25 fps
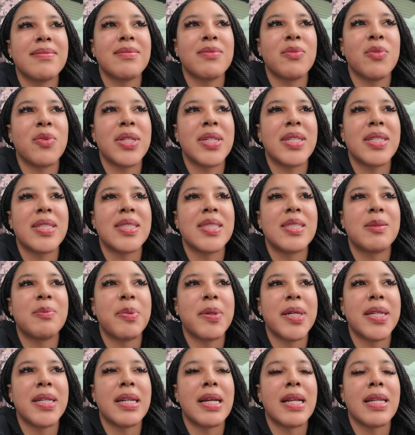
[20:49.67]
we could
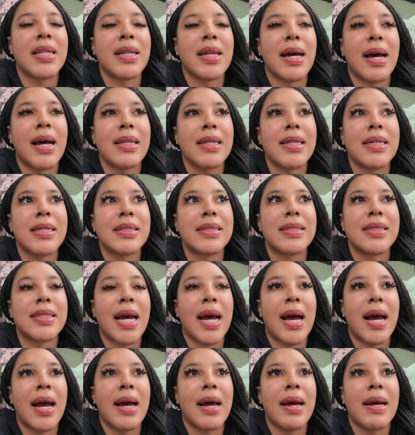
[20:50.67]
spend a lot less
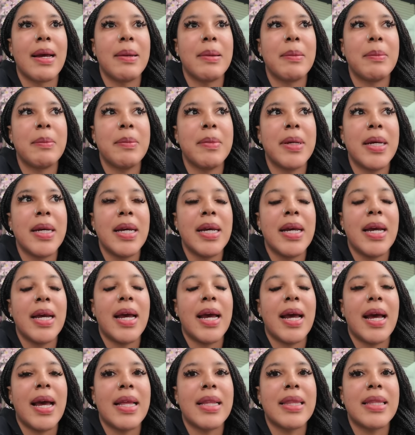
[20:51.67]
time
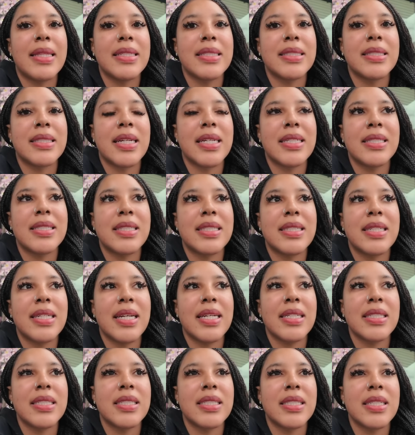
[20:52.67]
at these
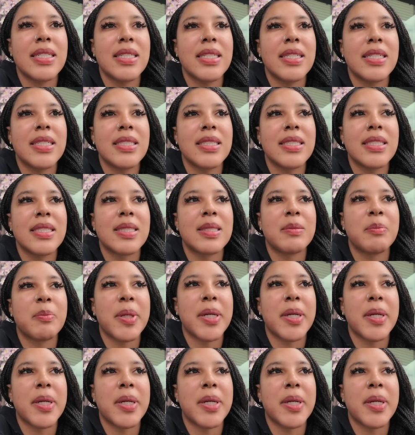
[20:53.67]
destinations.